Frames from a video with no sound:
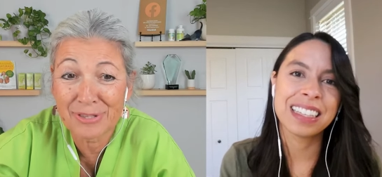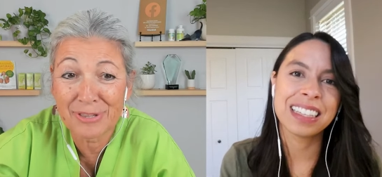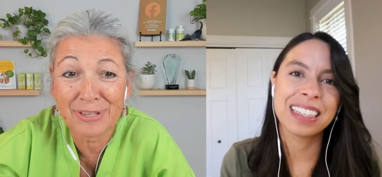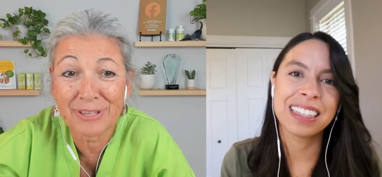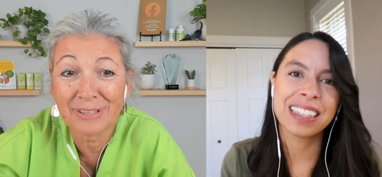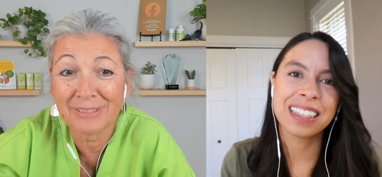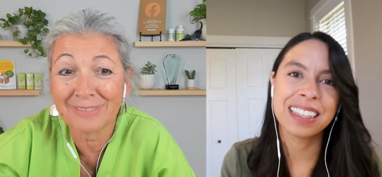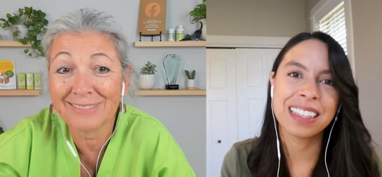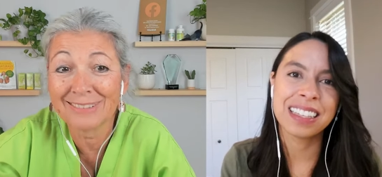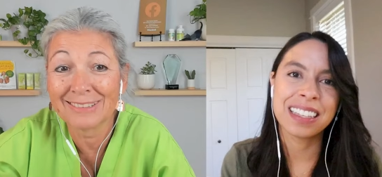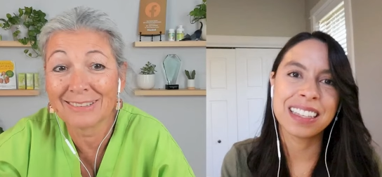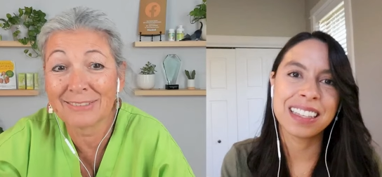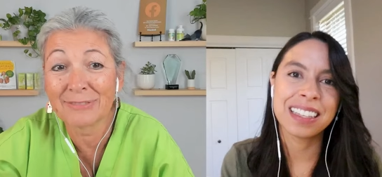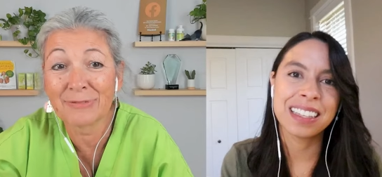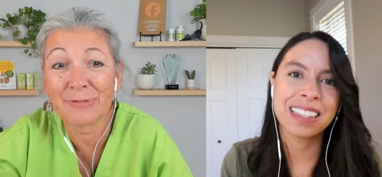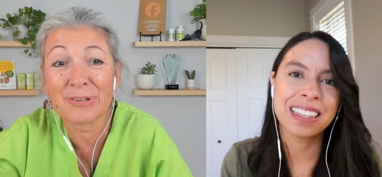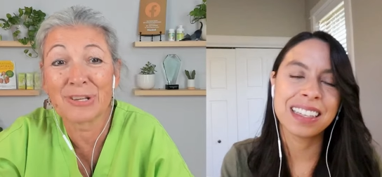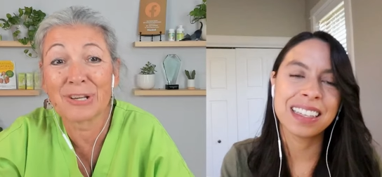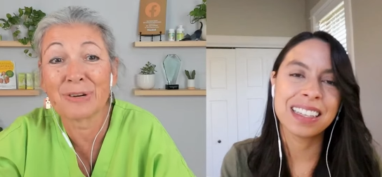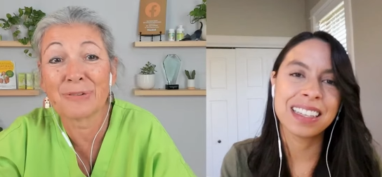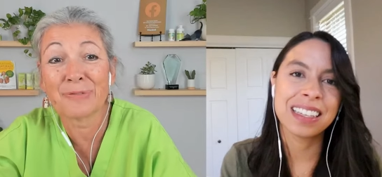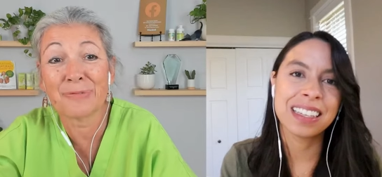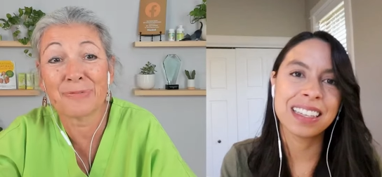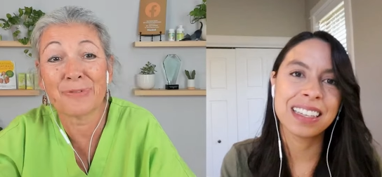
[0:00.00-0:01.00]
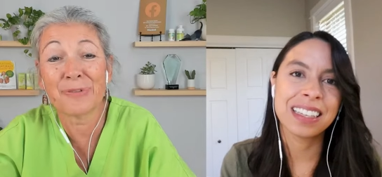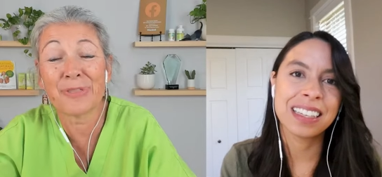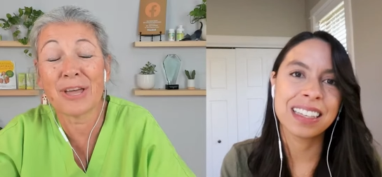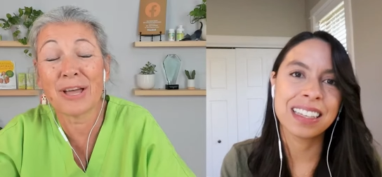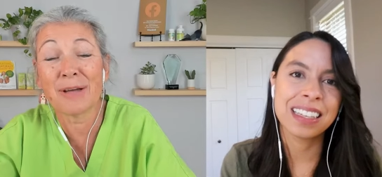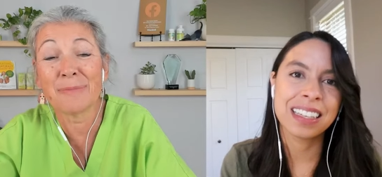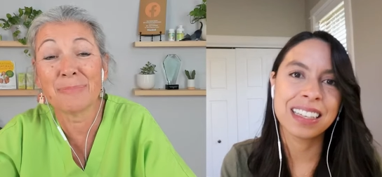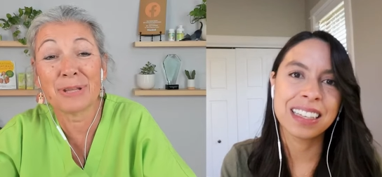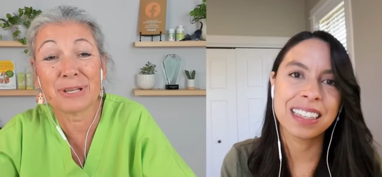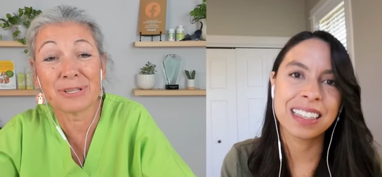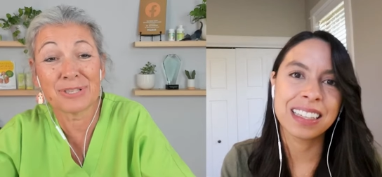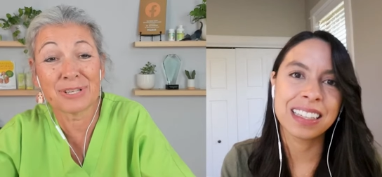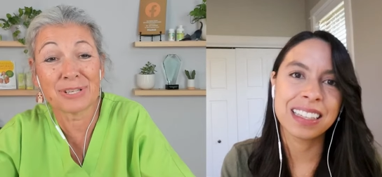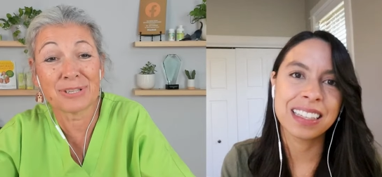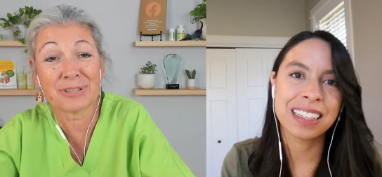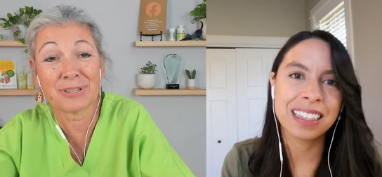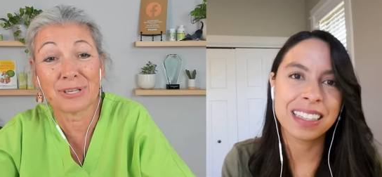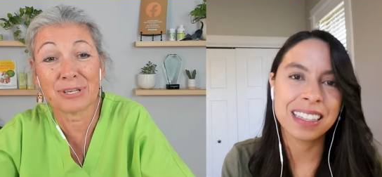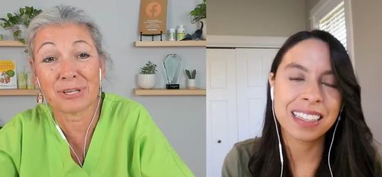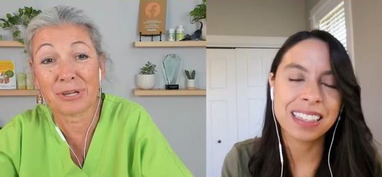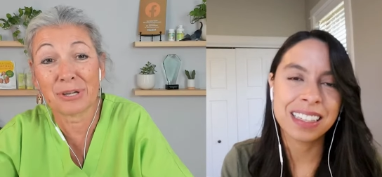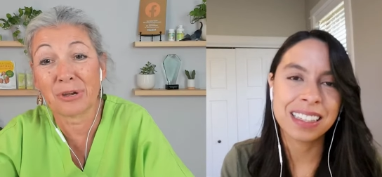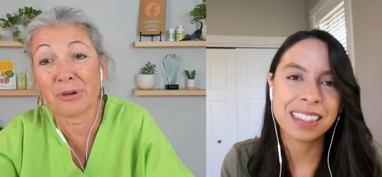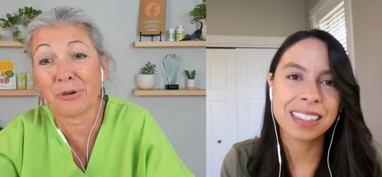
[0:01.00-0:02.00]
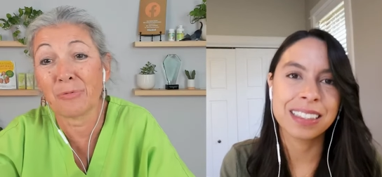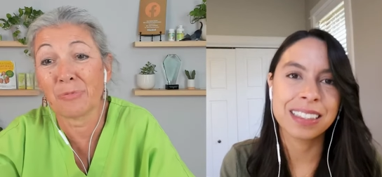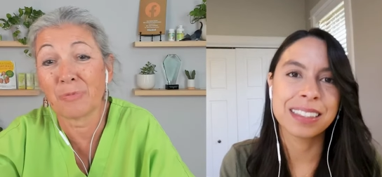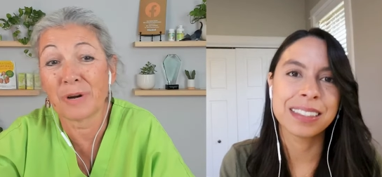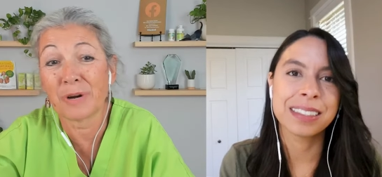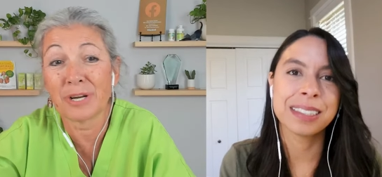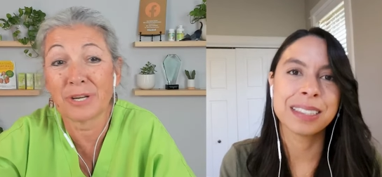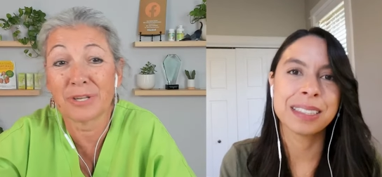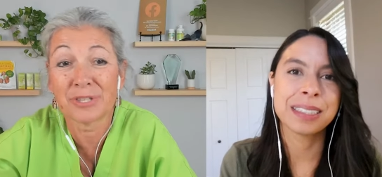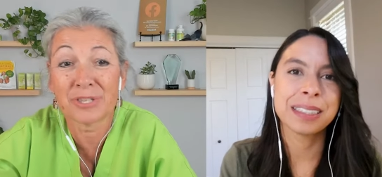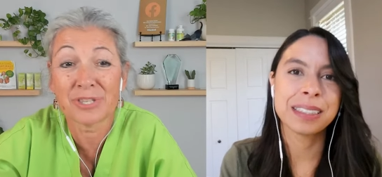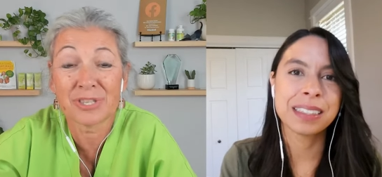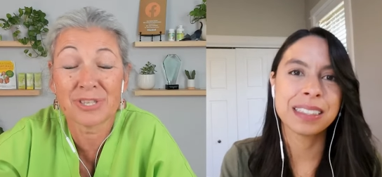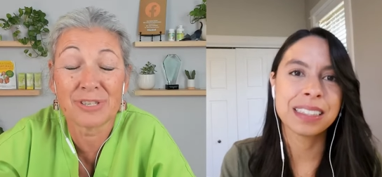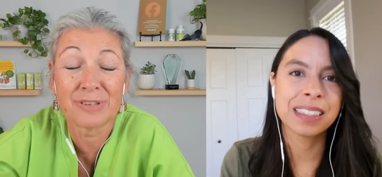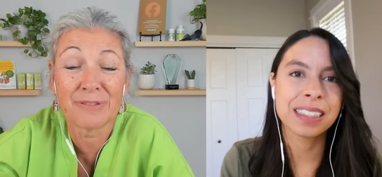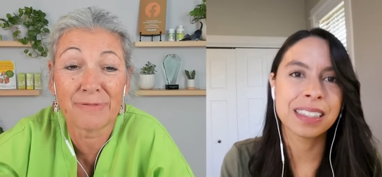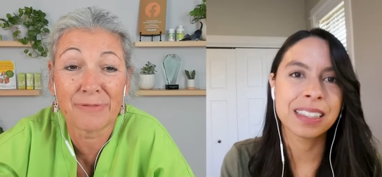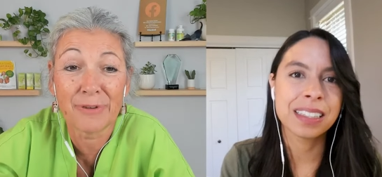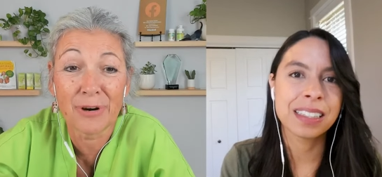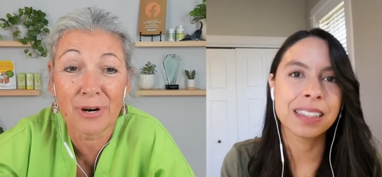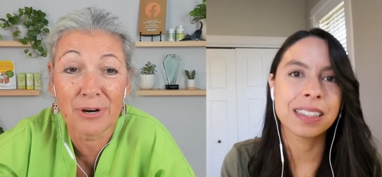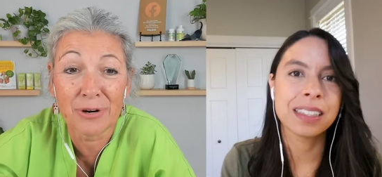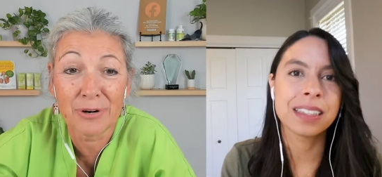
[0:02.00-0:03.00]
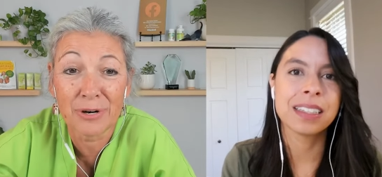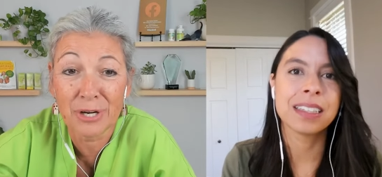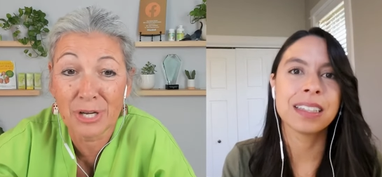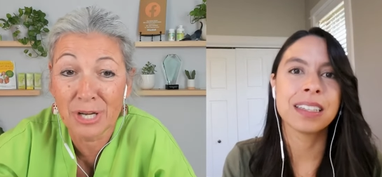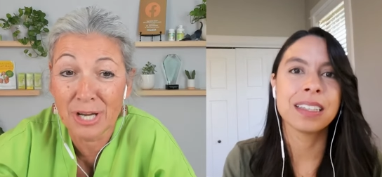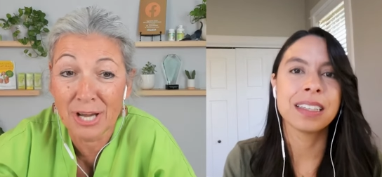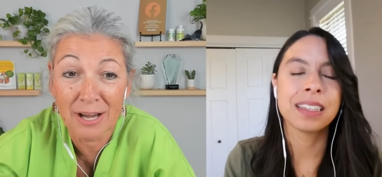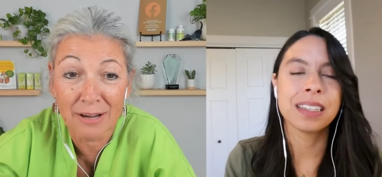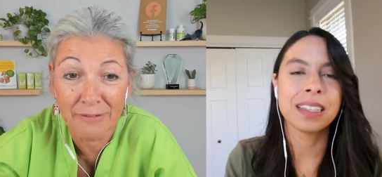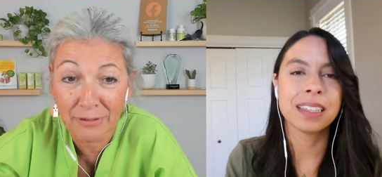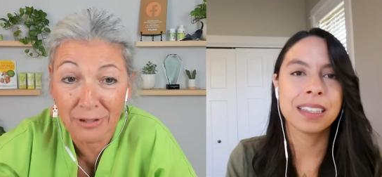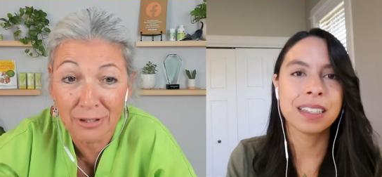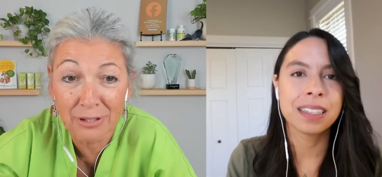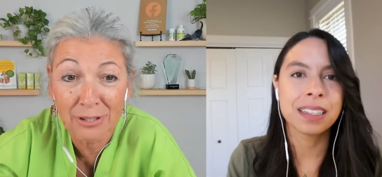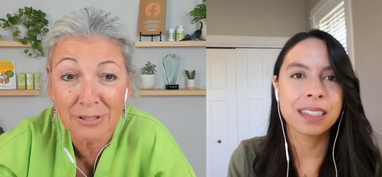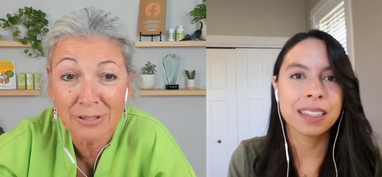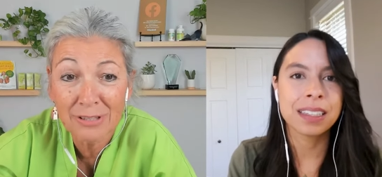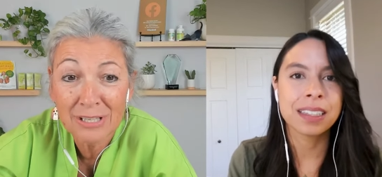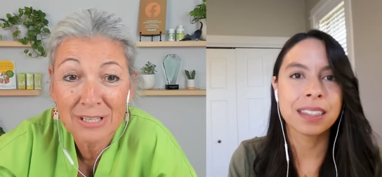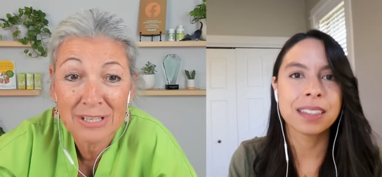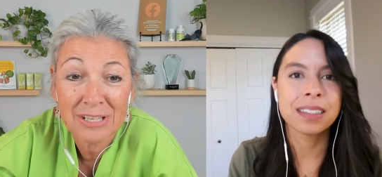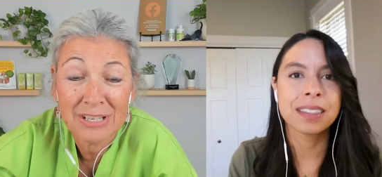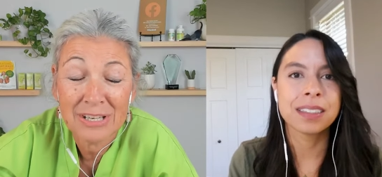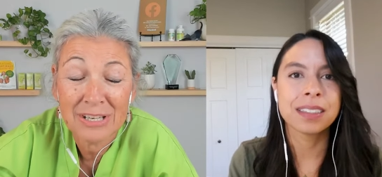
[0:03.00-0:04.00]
Speaker 1: it's, you know, for them, that's like the greatest sniffari ever.